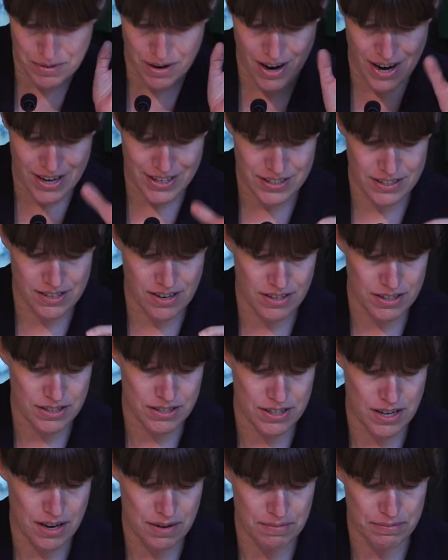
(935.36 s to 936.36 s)
where I saw
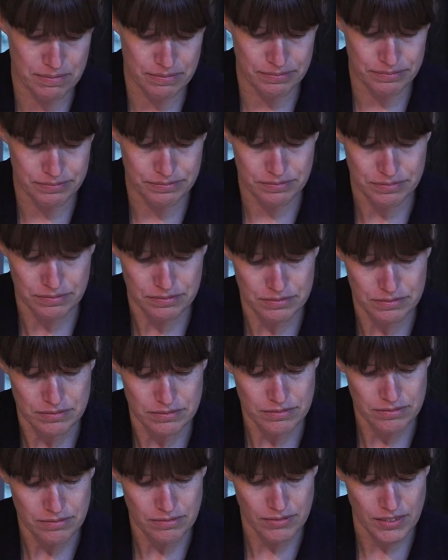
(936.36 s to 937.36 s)
some
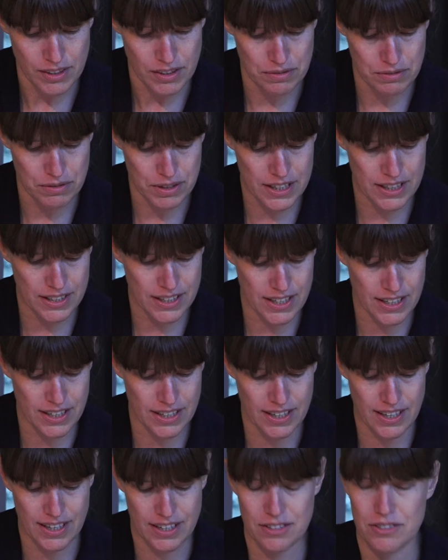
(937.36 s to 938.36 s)

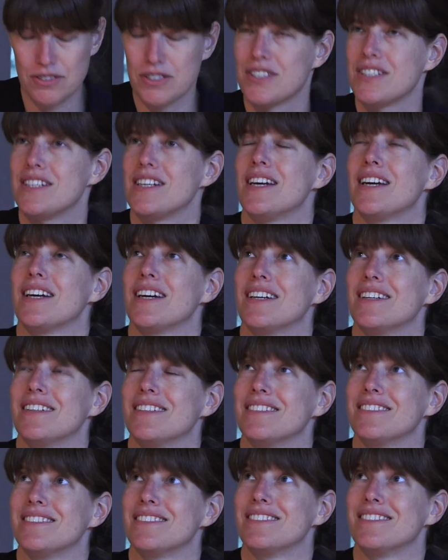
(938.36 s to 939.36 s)
really
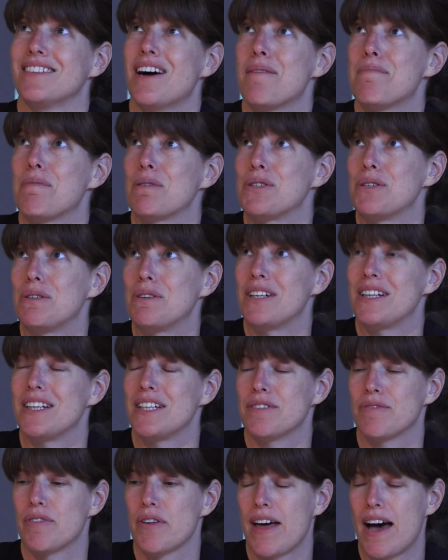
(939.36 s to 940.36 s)
interesting
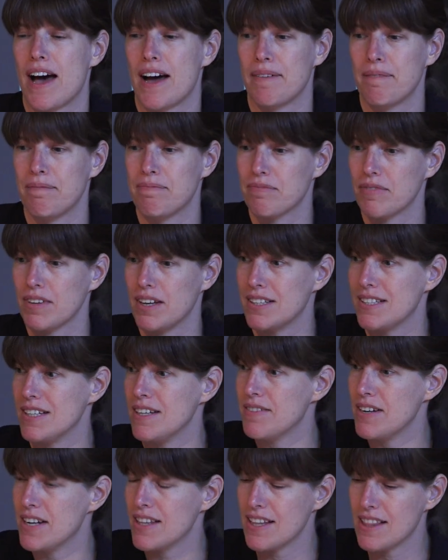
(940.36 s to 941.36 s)
opportunities for that is
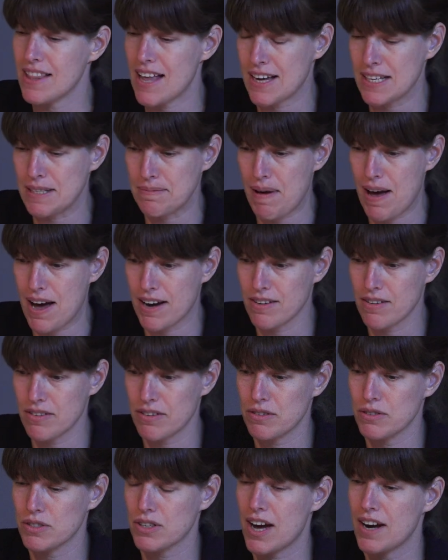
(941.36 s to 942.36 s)
even in the last panel,
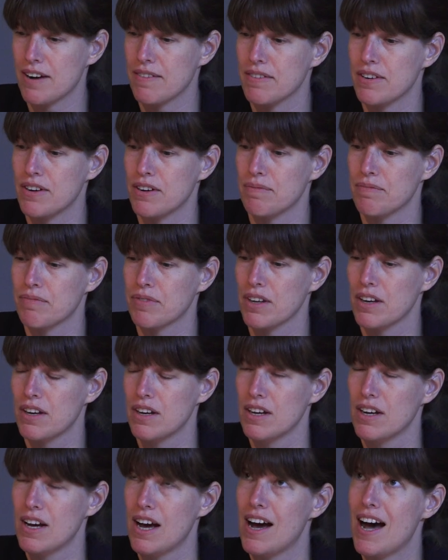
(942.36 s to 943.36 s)
there was kind of a,
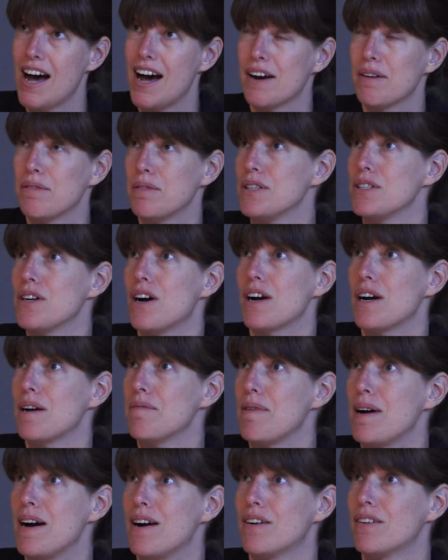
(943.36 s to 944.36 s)
how do we talk
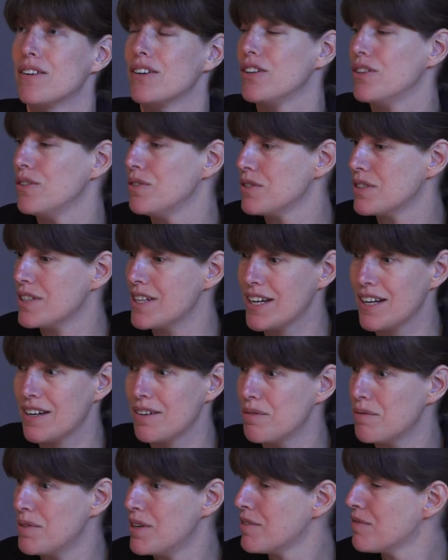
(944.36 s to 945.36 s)
about
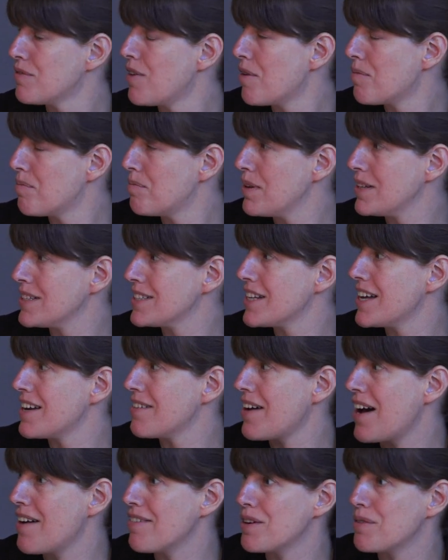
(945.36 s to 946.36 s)
using windfall, instead
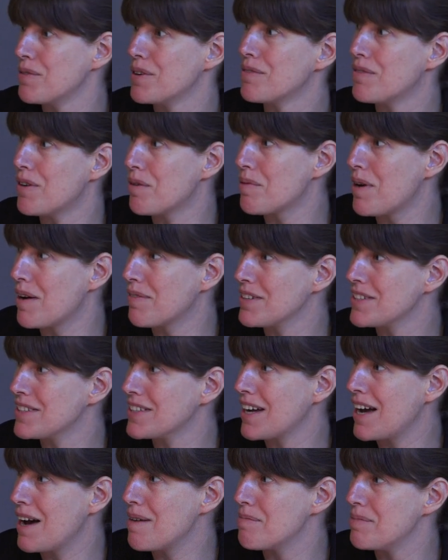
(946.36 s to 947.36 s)
of having windfall profits
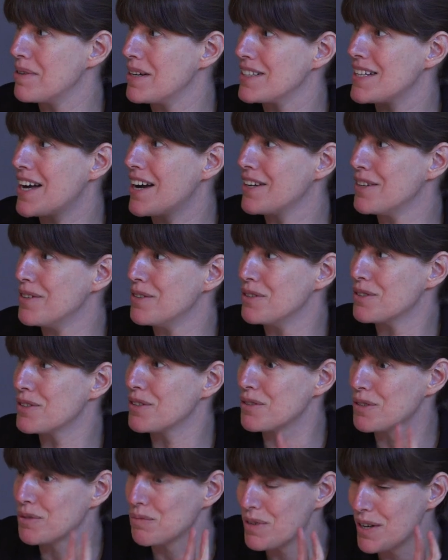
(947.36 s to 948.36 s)
to companies, how do you use
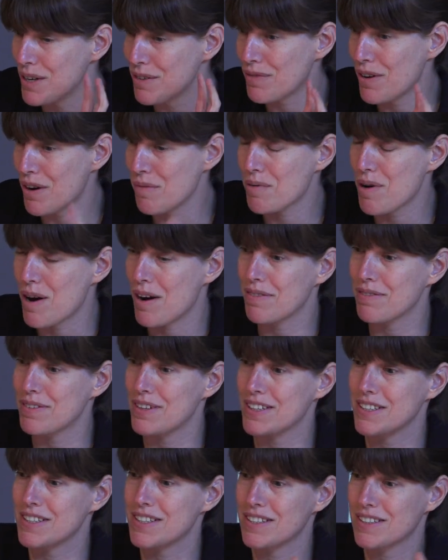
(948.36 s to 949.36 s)
those windfall
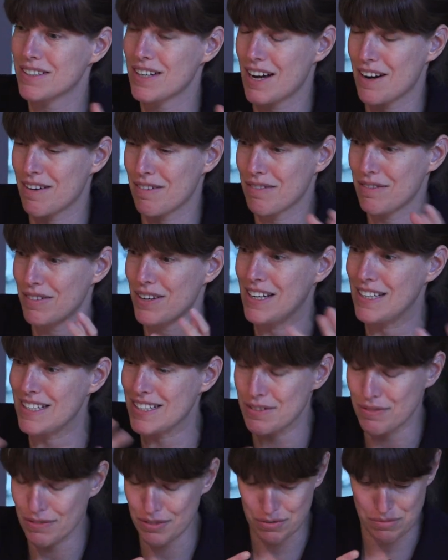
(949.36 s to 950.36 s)
profits kind of in
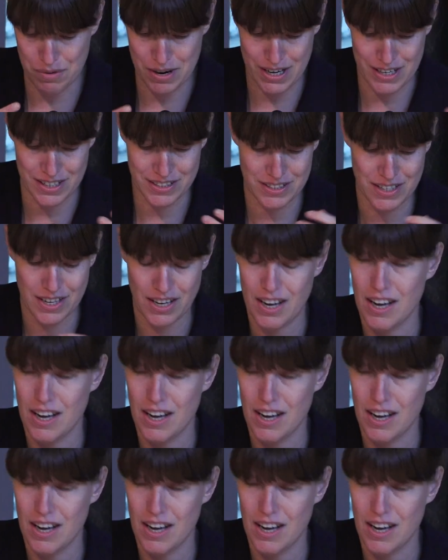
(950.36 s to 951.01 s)
different ways?